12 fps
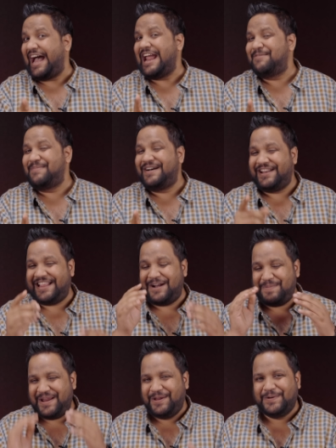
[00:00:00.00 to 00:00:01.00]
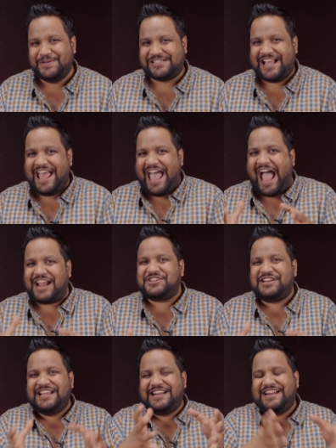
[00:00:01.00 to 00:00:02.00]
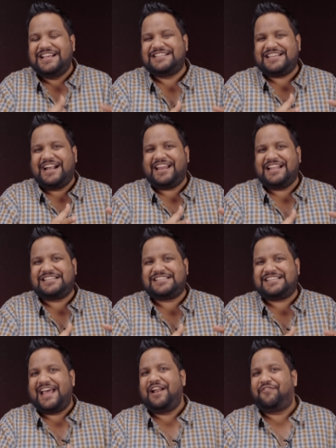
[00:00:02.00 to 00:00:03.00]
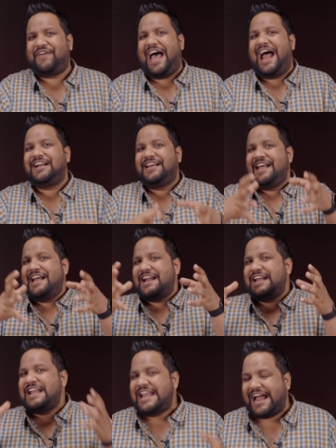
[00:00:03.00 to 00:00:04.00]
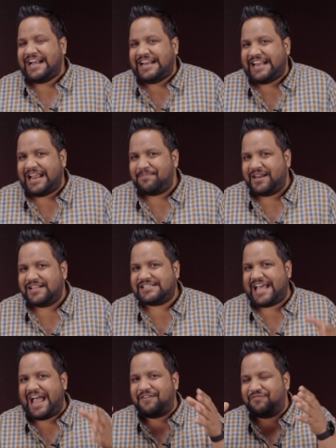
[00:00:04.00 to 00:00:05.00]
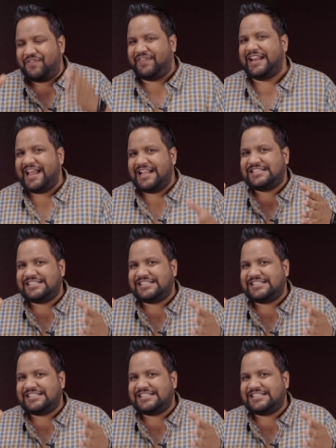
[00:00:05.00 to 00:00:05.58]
timer that we used actually reset itself at 99 minutes and 59